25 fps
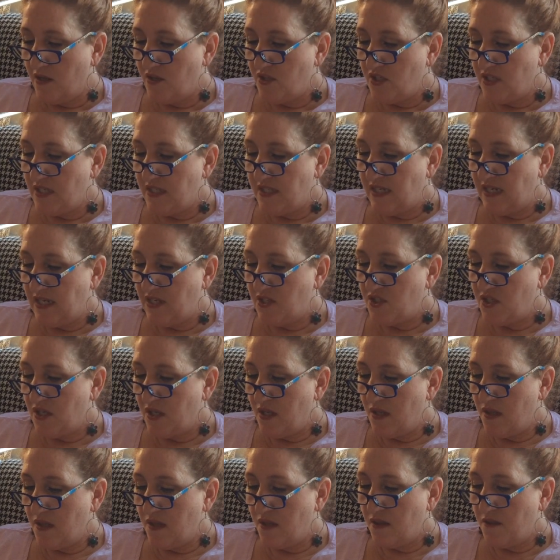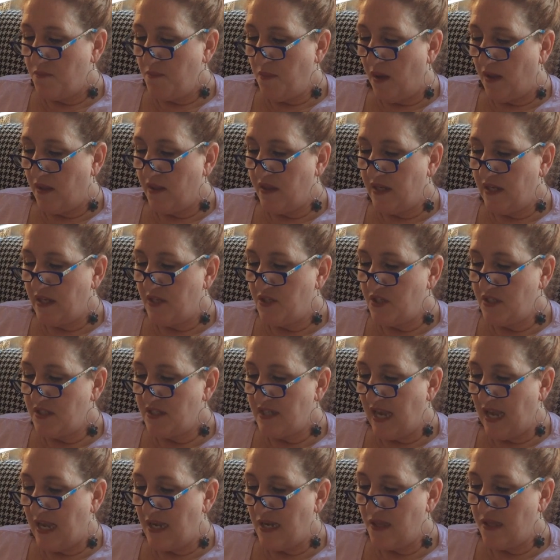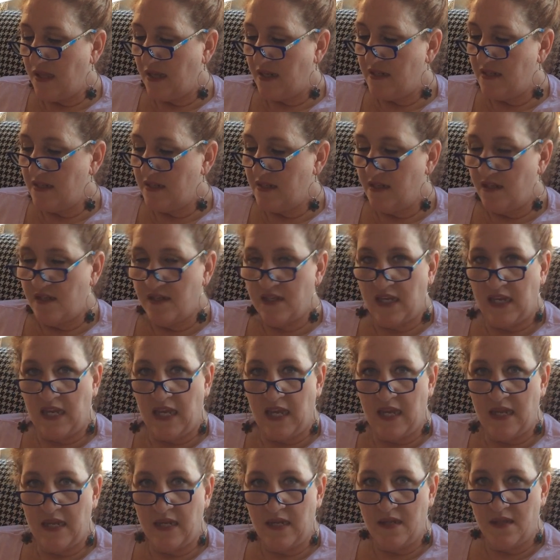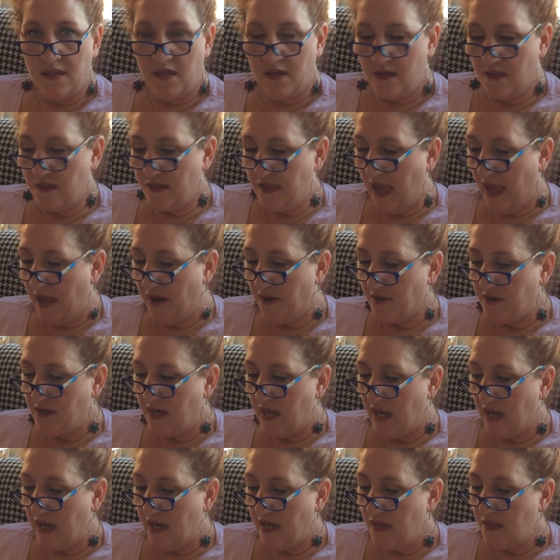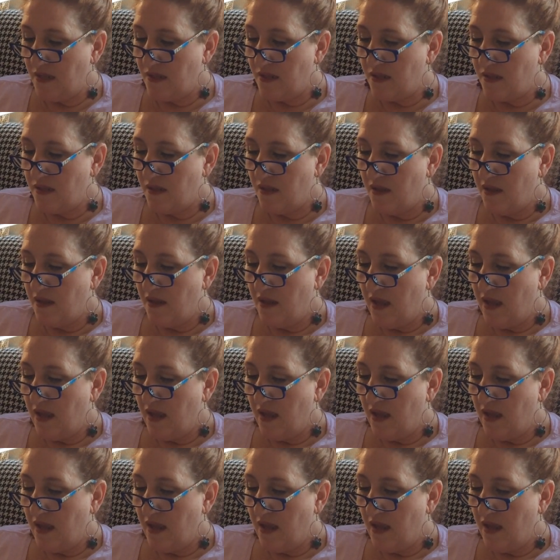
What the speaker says: she teaches Polynesian dancing to little kids on Saturdays,